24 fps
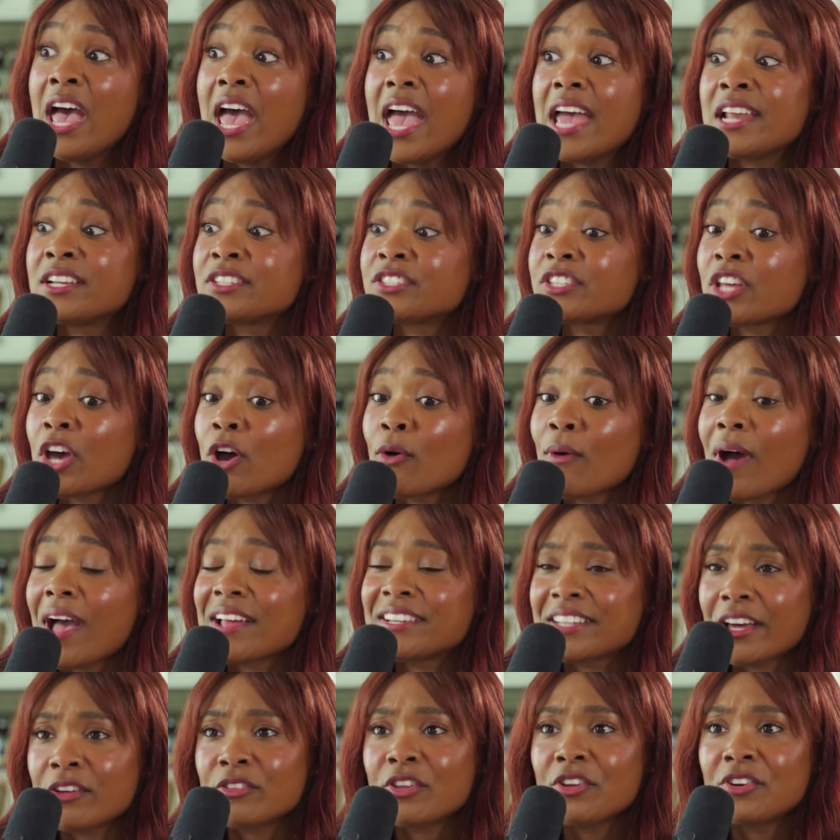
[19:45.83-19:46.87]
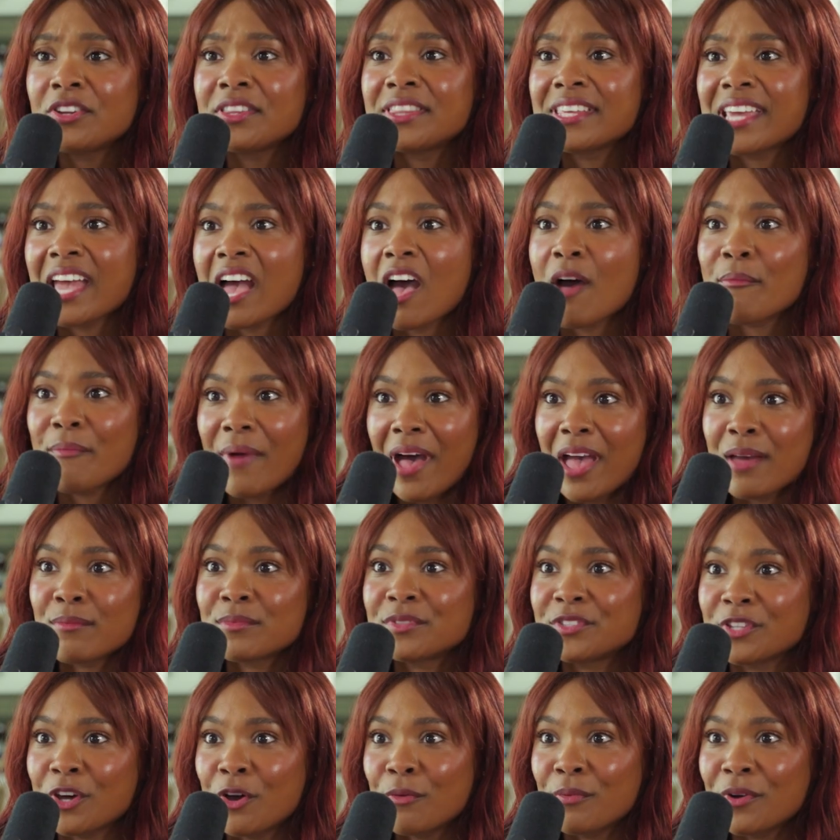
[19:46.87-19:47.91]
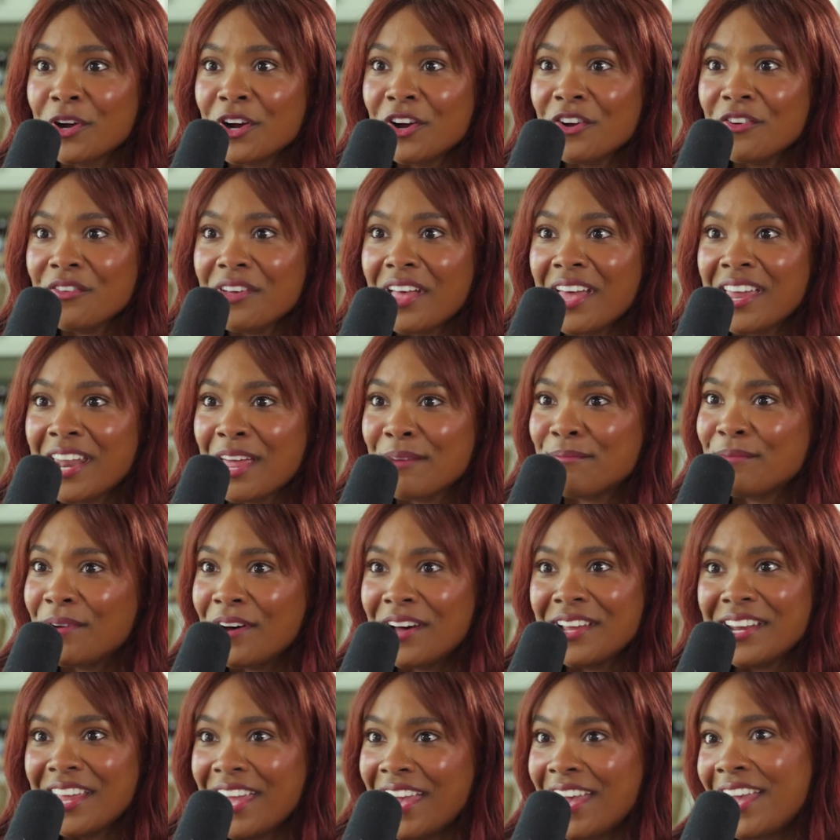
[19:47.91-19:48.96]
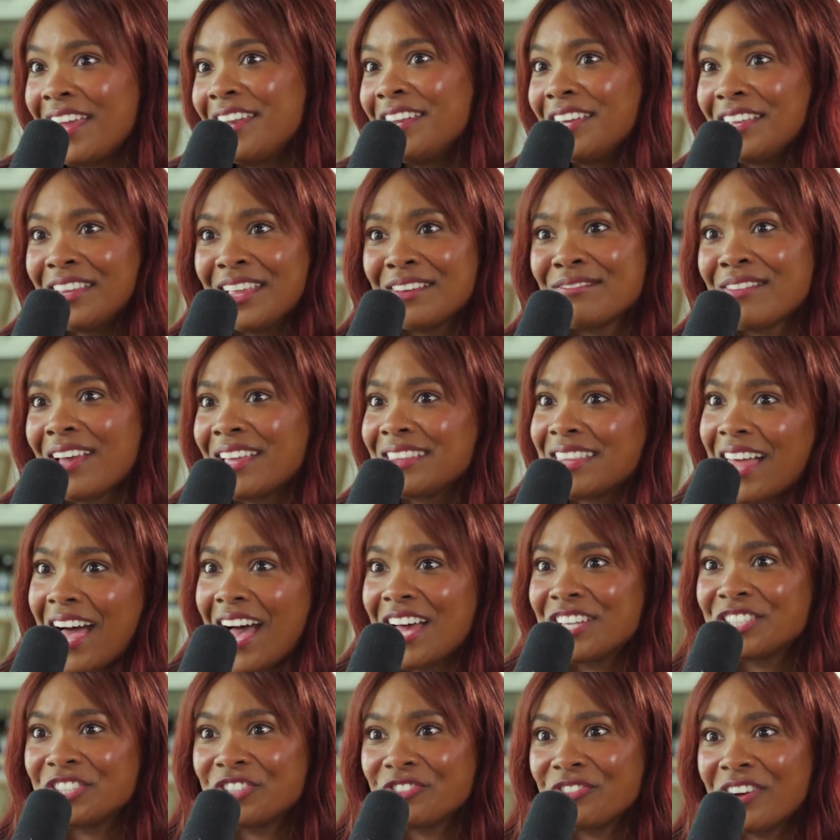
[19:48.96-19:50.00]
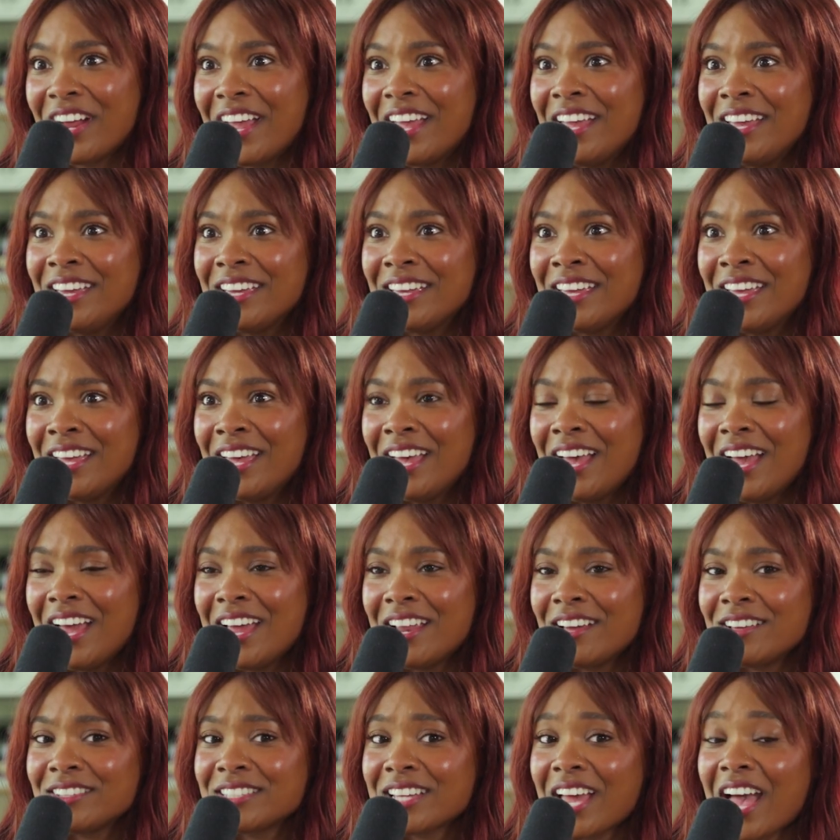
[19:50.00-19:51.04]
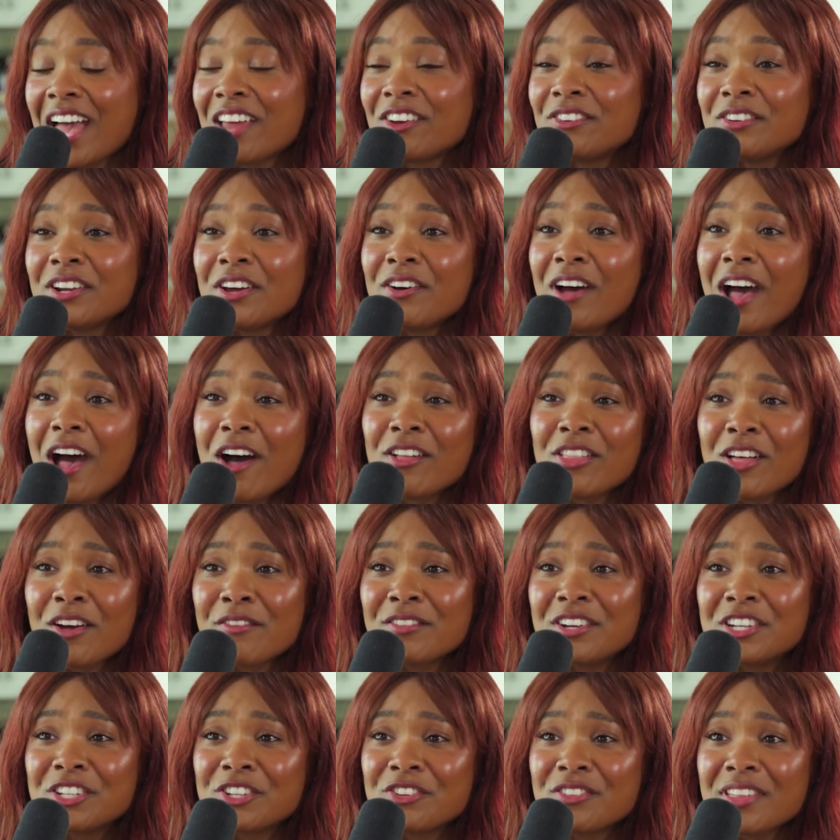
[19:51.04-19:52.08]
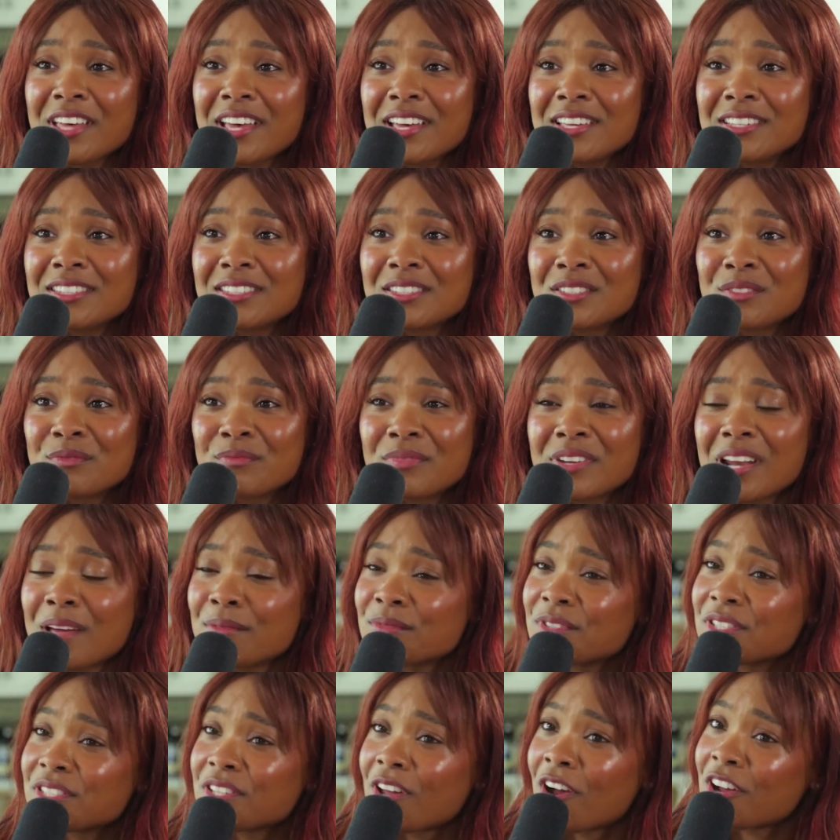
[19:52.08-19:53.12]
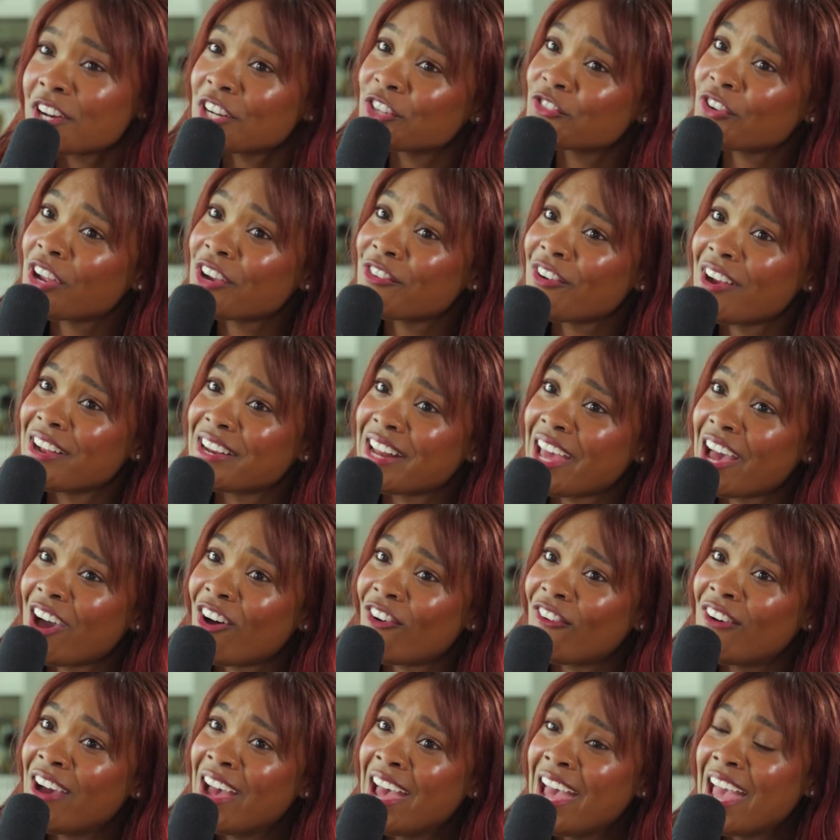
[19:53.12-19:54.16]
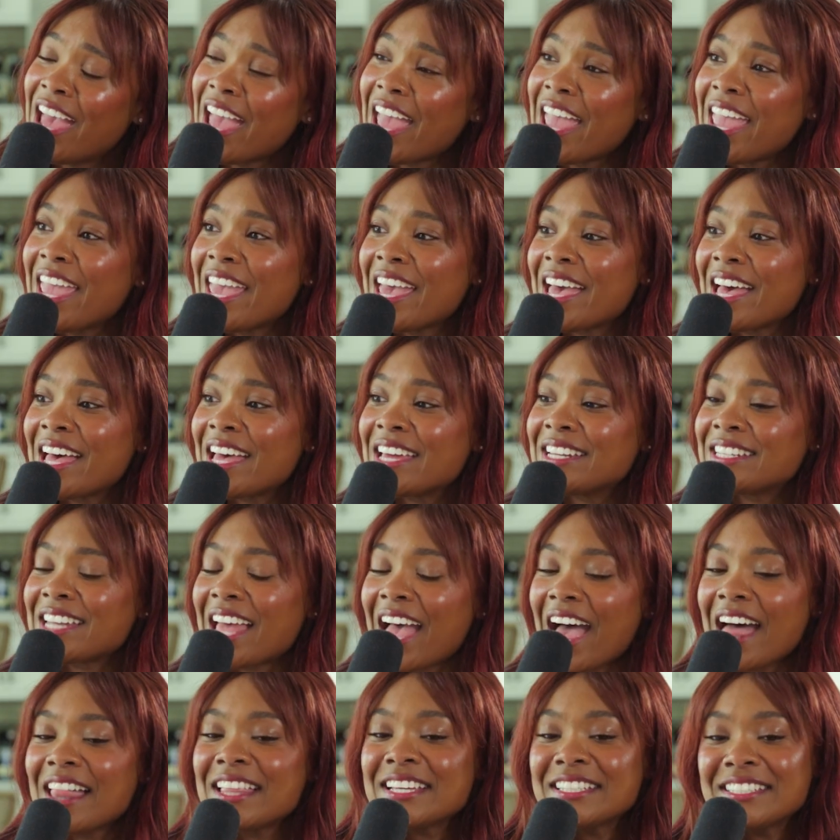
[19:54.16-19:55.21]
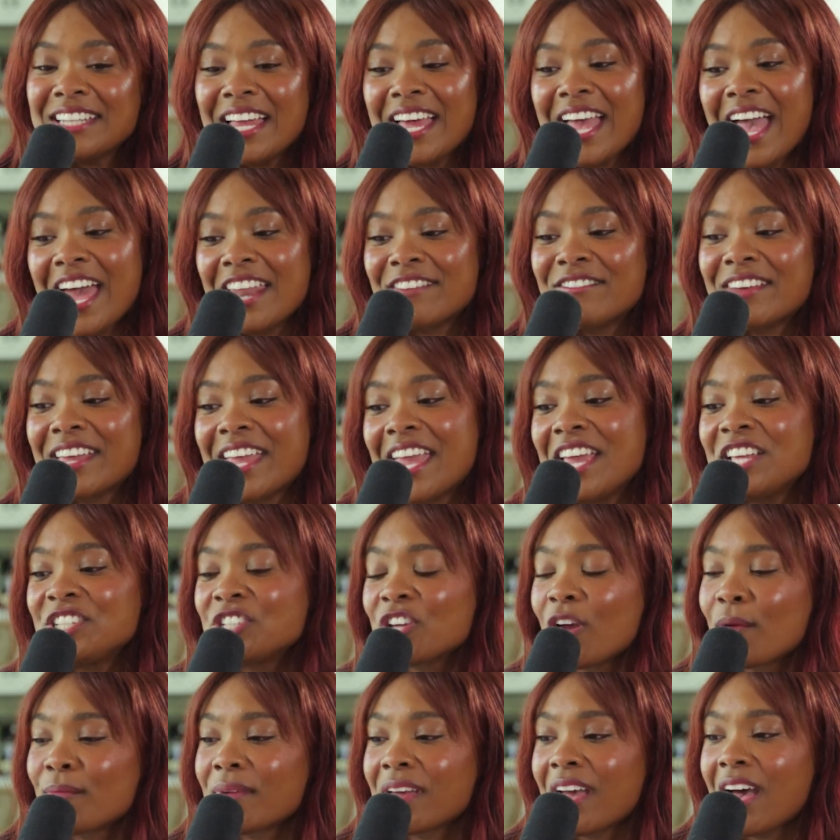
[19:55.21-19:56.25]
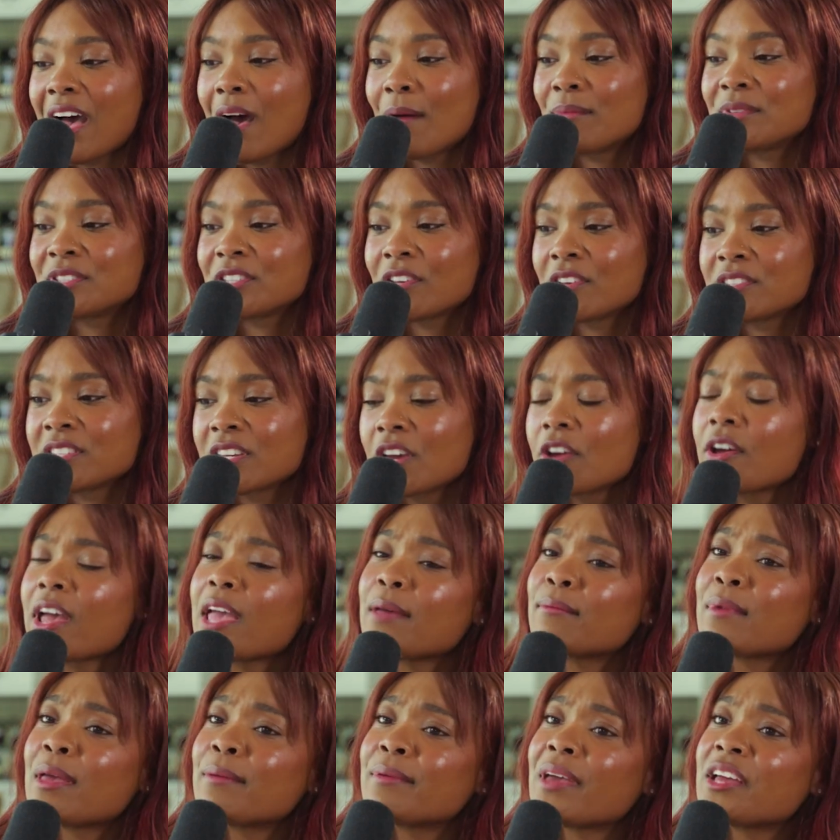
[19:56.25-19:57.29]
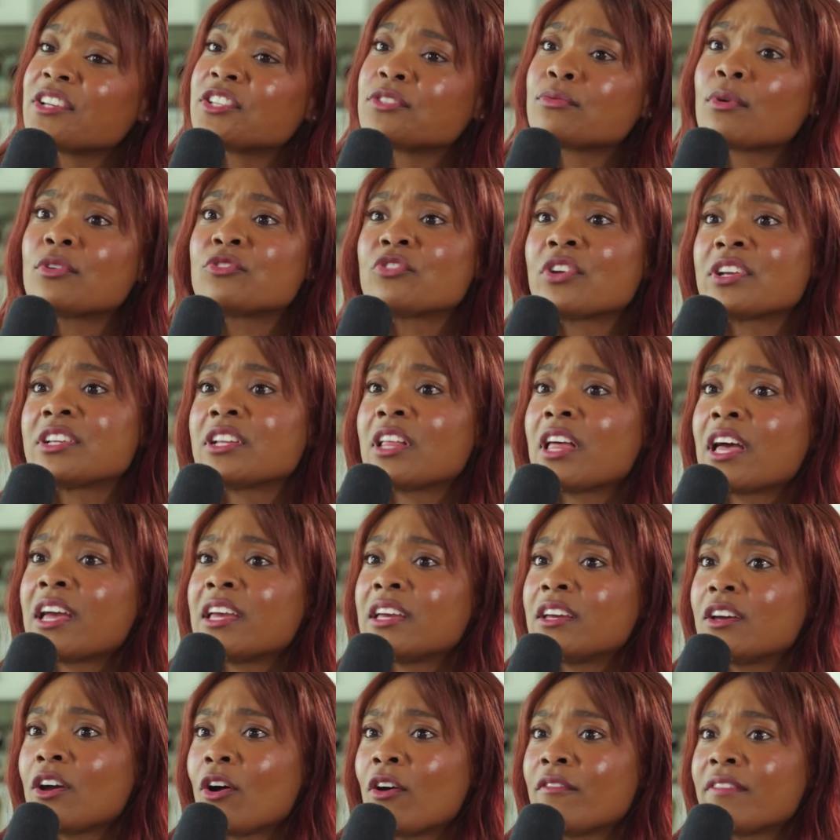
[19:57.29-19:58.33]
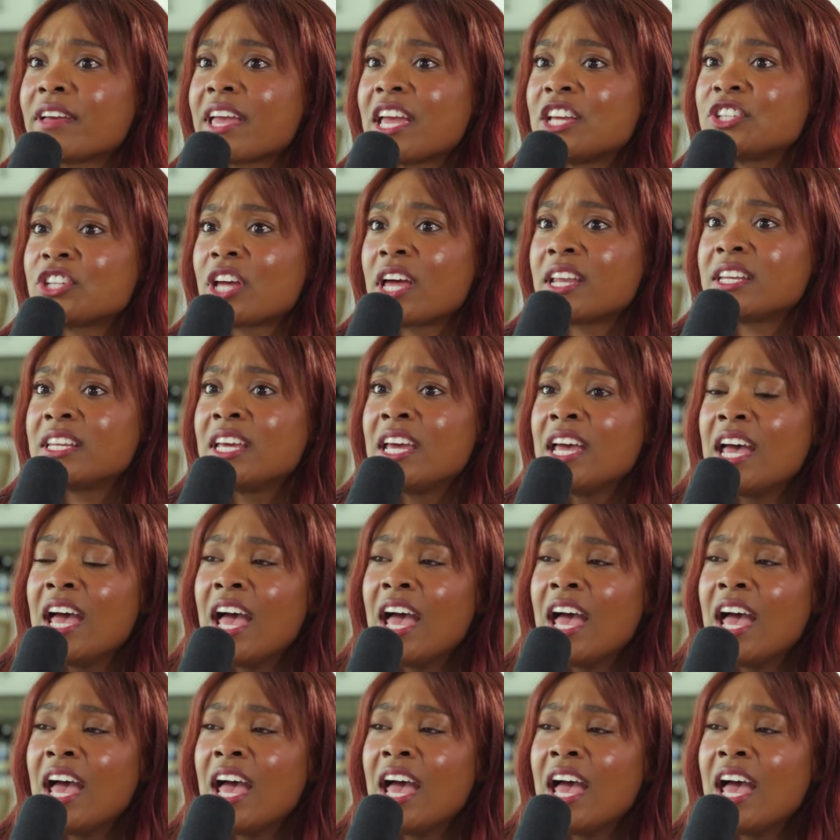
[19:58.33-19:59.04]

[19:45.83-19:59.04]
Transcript: And so I downloaded the app I Am Sober, and I put in like my last drink. And I was like, I don't know how long I'm going to do this, but I'm just not going to drink right now. And Alex and I had a vacation coming up. And so I was like, okay, maybe I just won't drink till I go on vacation.